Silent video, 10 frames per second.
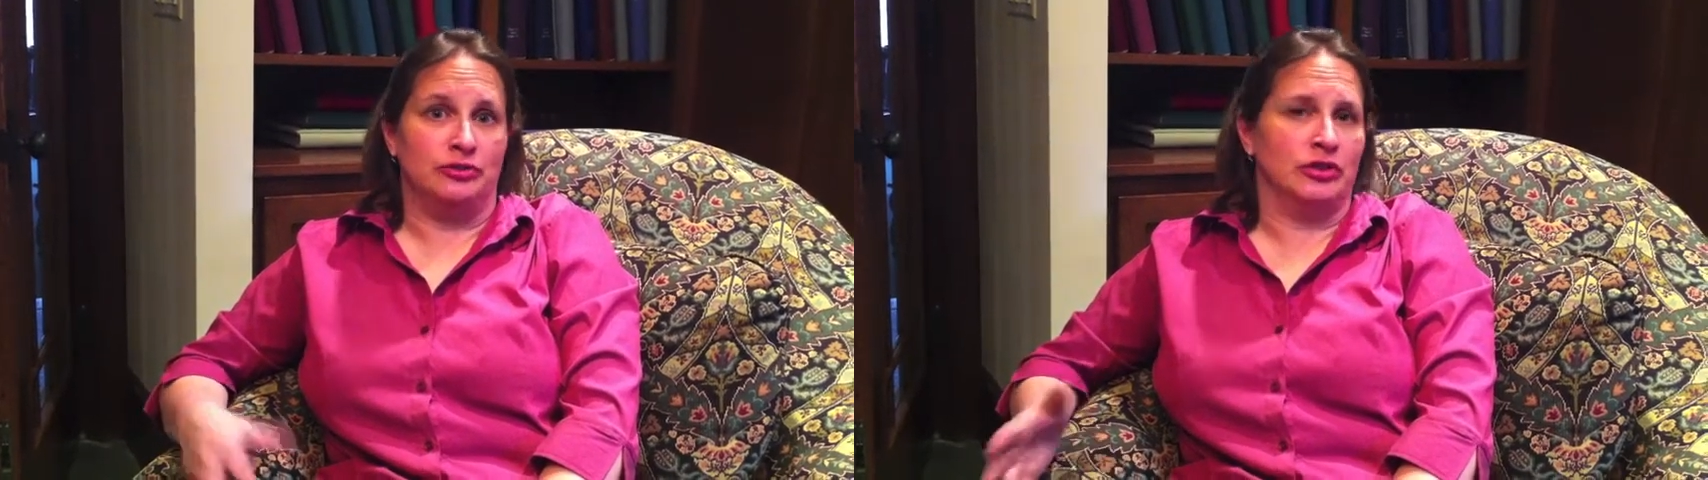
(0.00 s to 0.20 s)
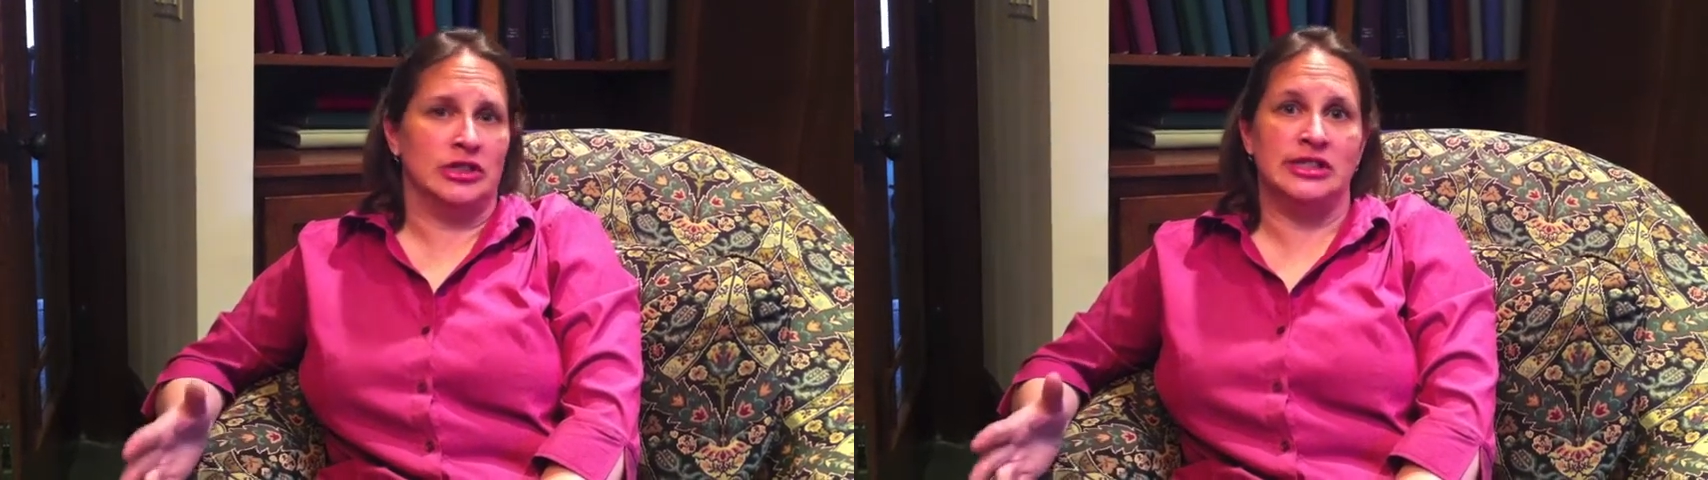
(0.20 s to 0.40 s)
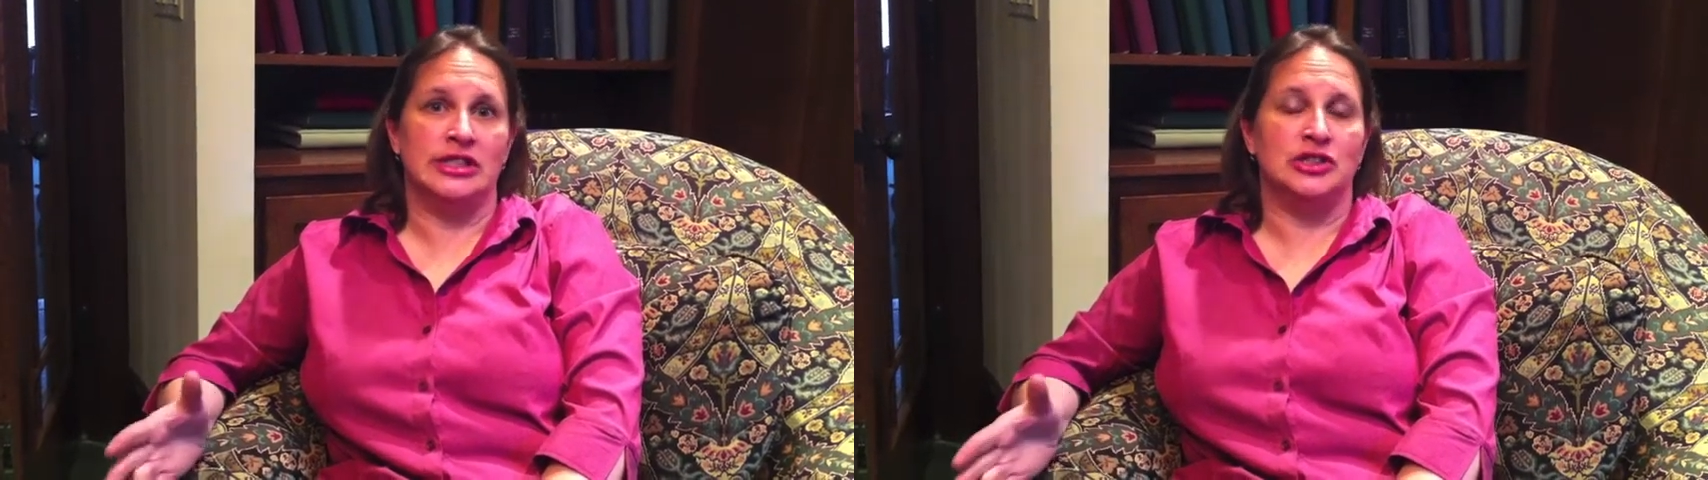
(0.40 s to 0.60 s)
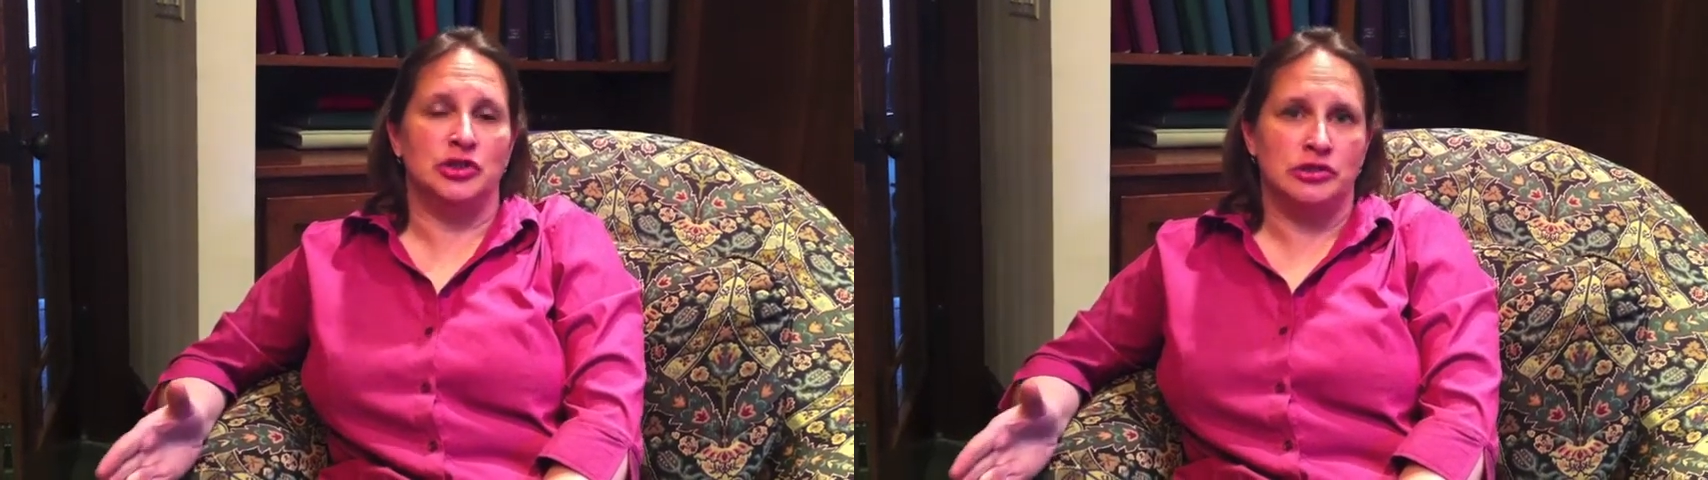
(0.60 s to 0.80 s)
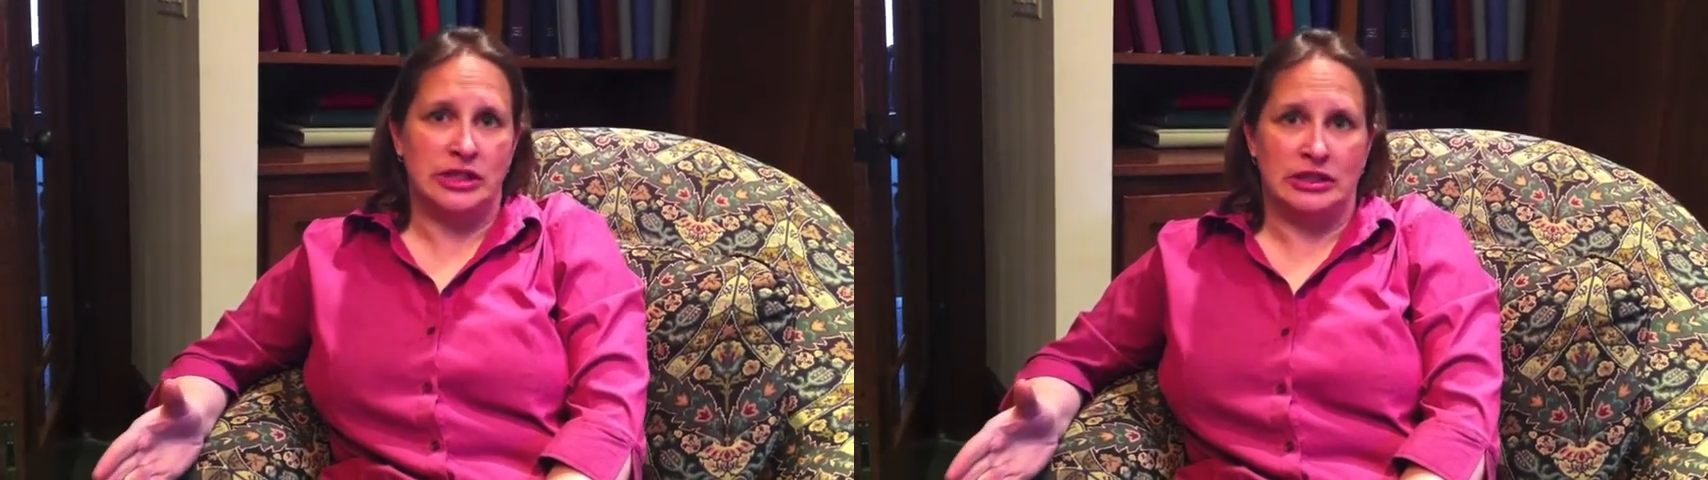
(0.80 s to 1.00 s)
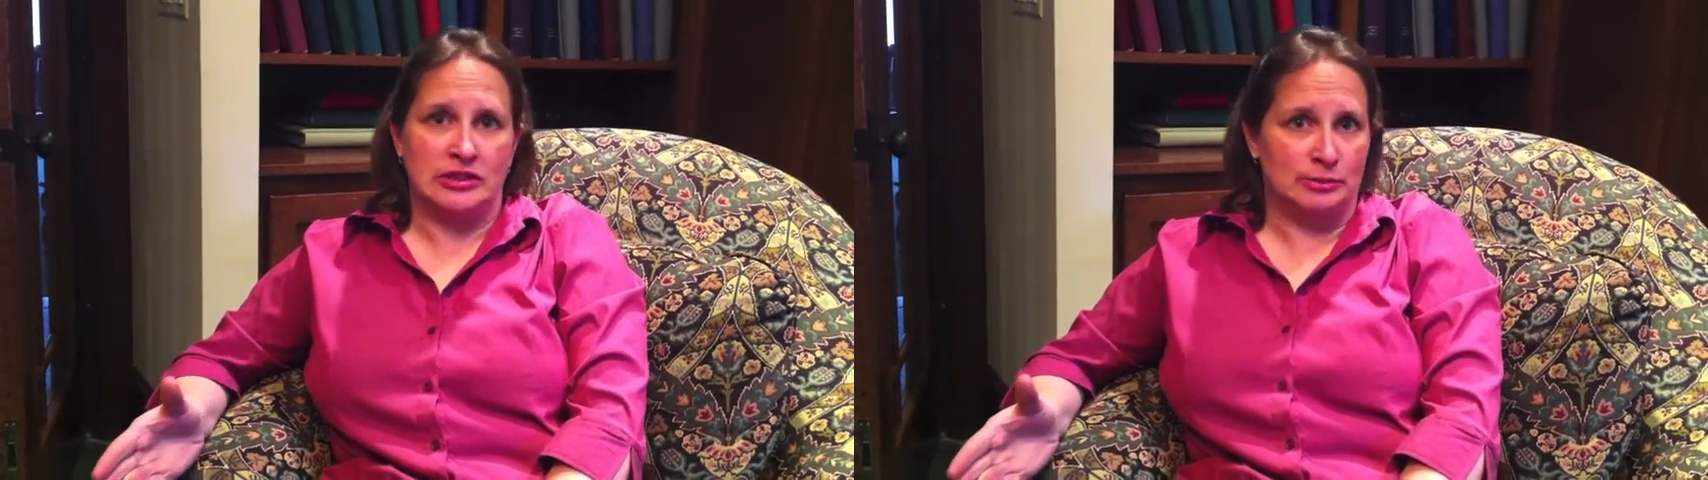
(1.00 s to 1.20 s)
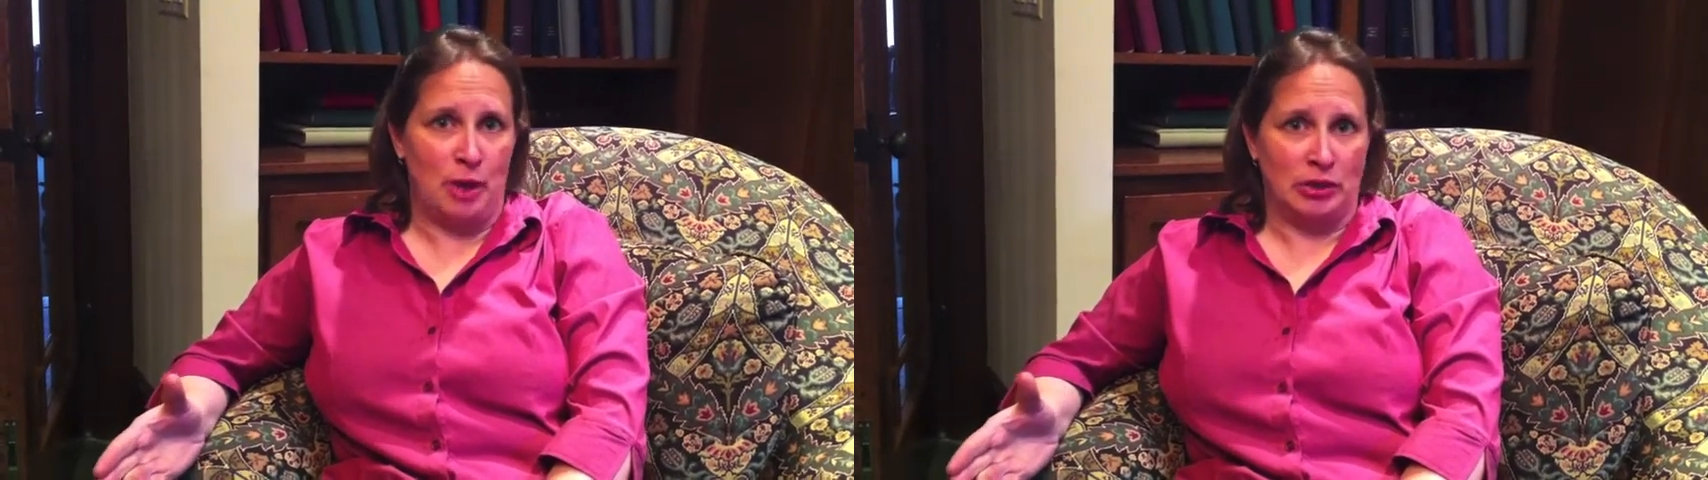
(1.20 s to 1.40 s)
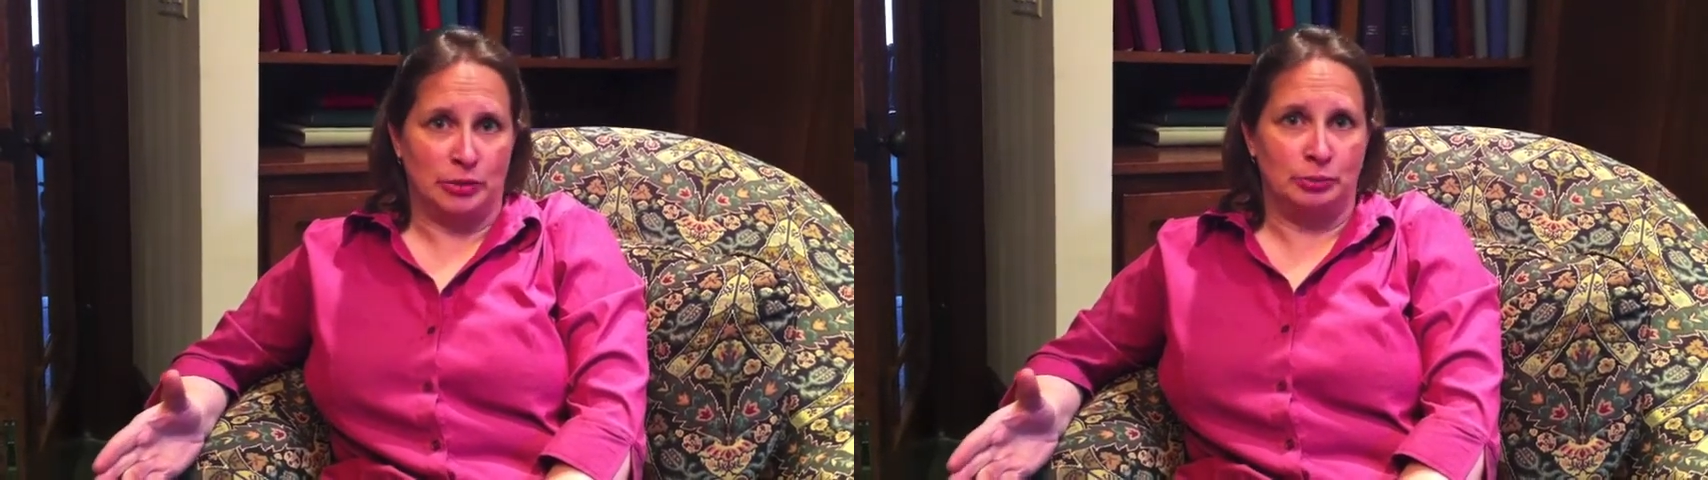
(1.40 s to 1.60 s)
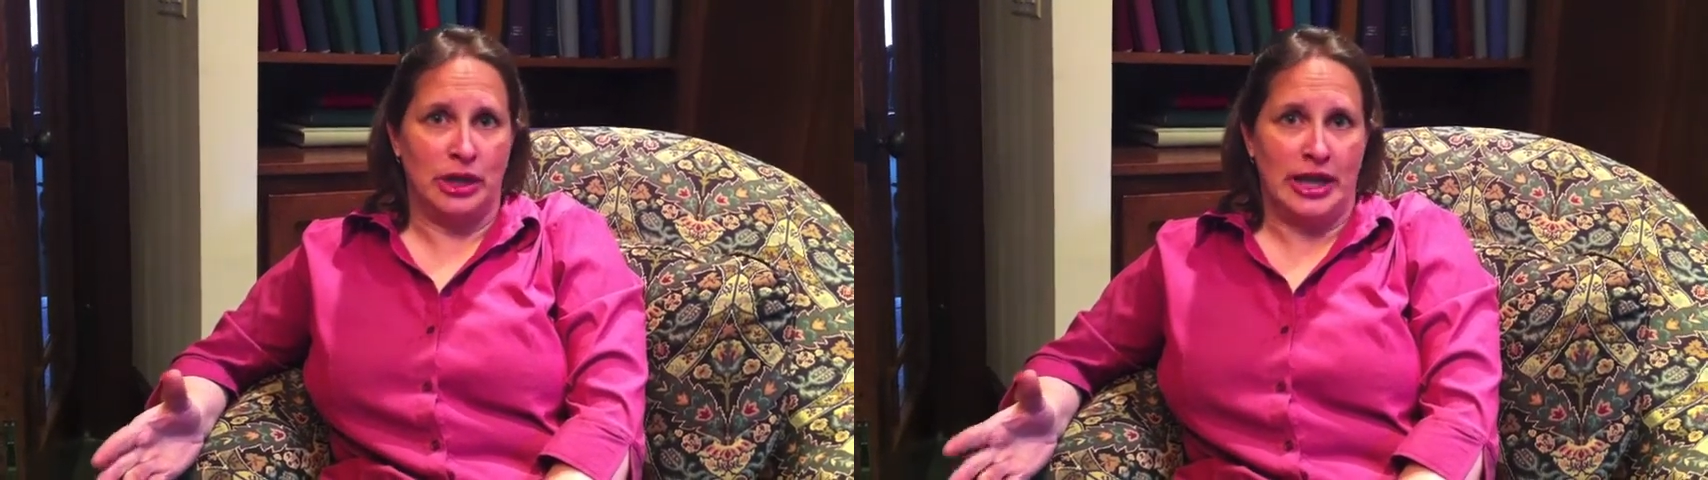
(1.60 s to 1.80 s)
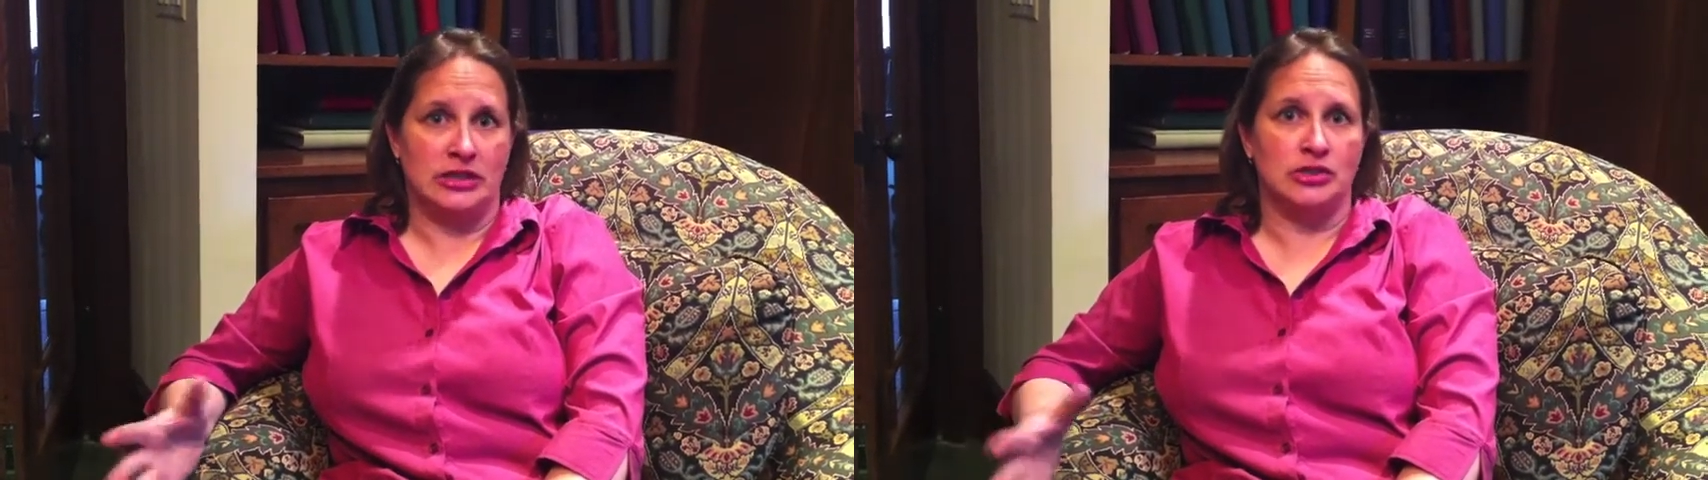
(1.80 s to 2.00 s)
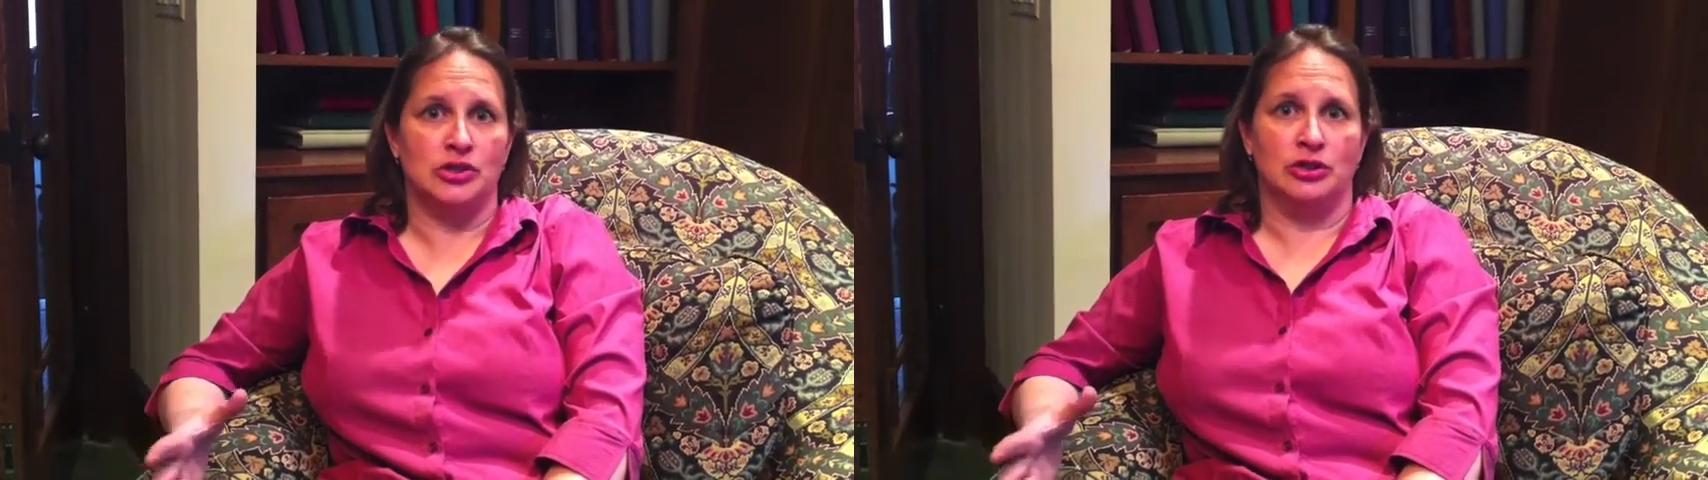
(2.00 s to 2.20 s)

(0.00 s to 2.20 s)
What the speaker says: For instance, using a smaller plate